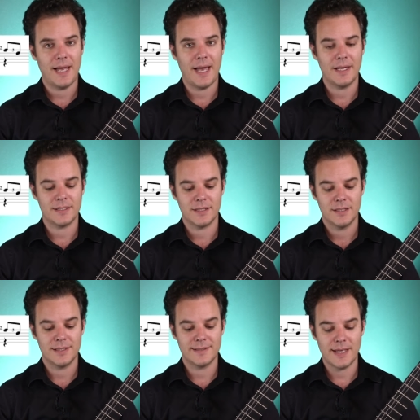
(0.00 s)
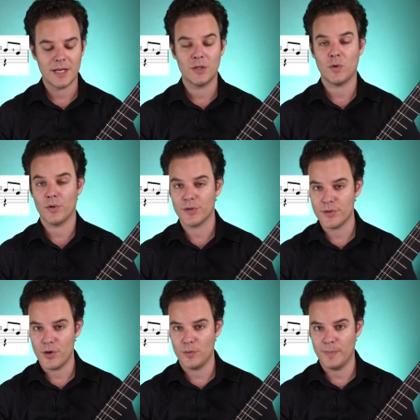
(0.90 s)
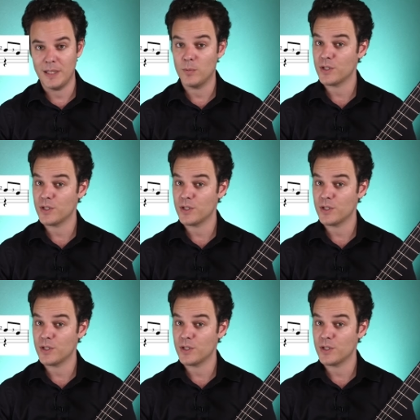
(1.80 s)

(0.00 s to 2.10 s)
at the second or third beat,